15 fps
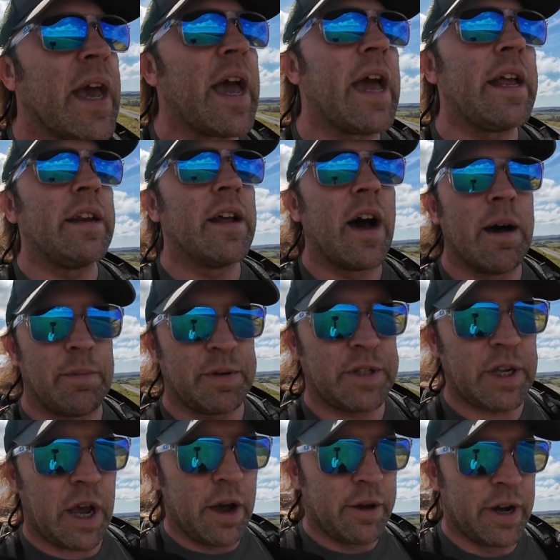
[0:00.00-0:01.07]
end up.
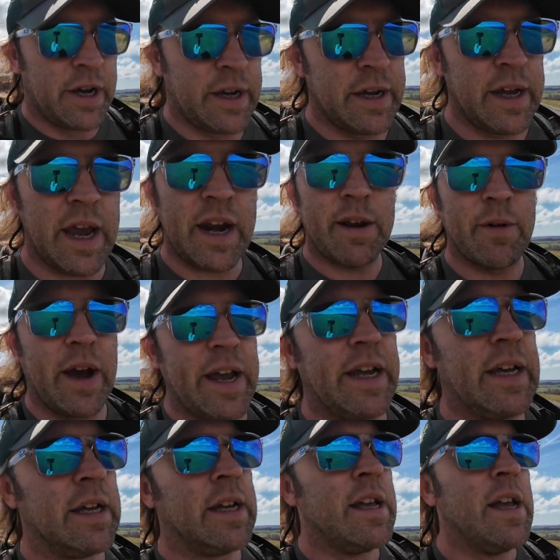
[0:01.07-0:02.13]
So anyway,
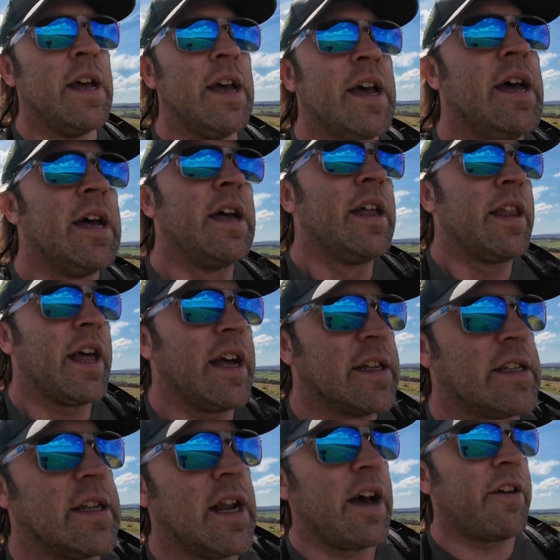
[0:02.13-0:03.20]

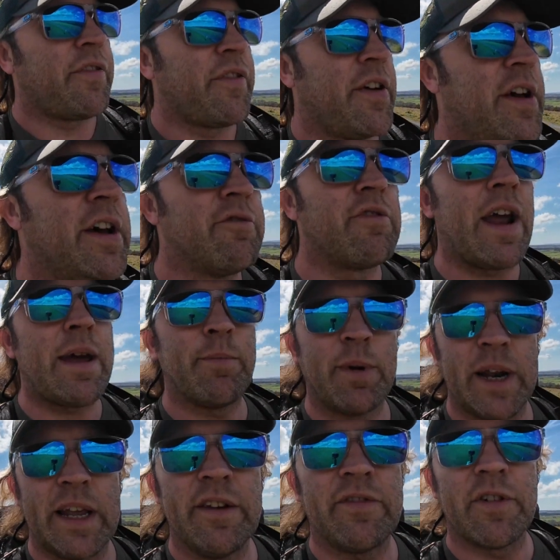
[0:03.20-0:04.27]
that's enough
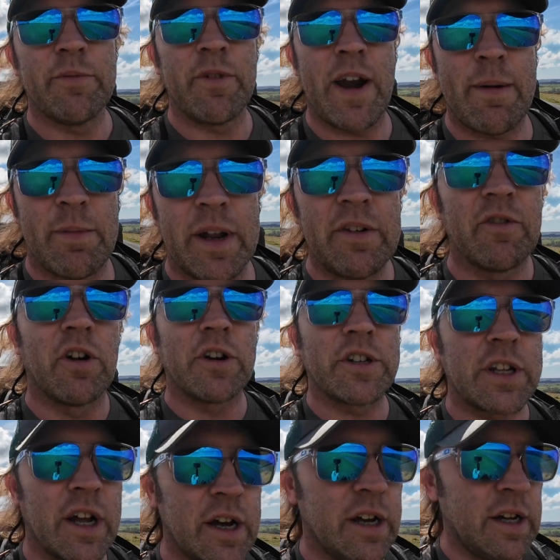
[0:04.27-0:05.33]
rambling from Rambling
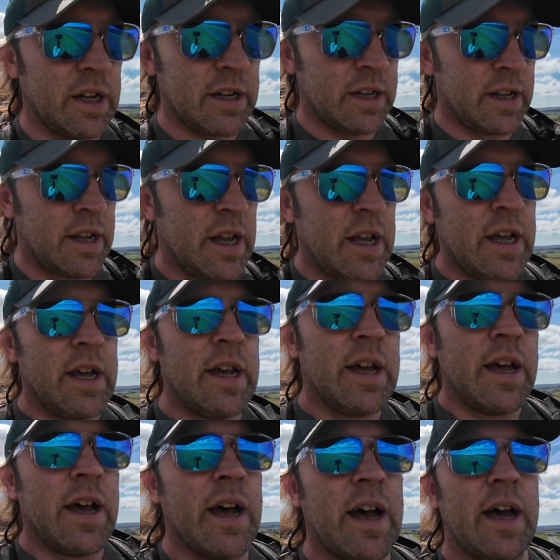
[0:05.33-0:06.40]
Rockstar.
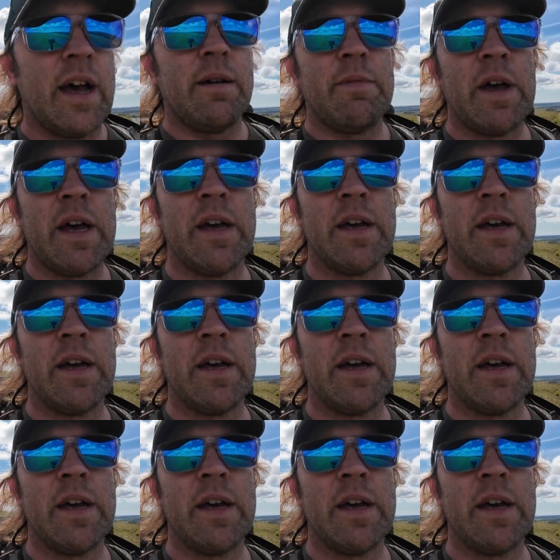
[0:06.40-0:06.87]
I've